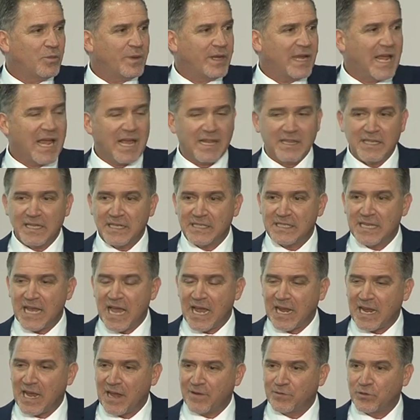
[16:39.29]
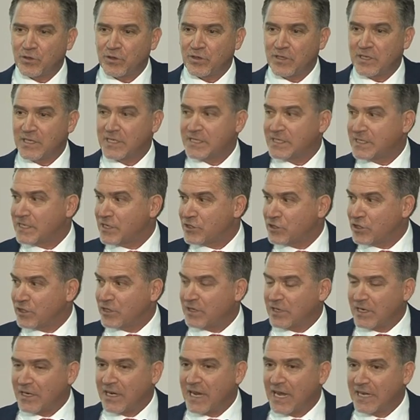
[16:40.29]
began the attack after the decision
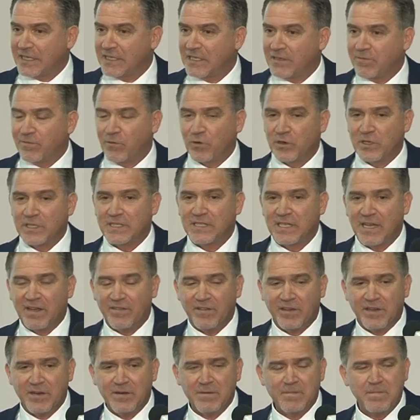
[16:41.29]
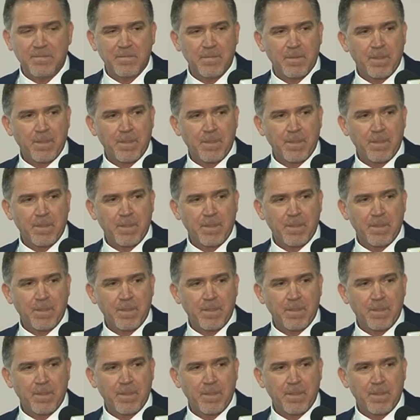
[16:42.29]
in 1947.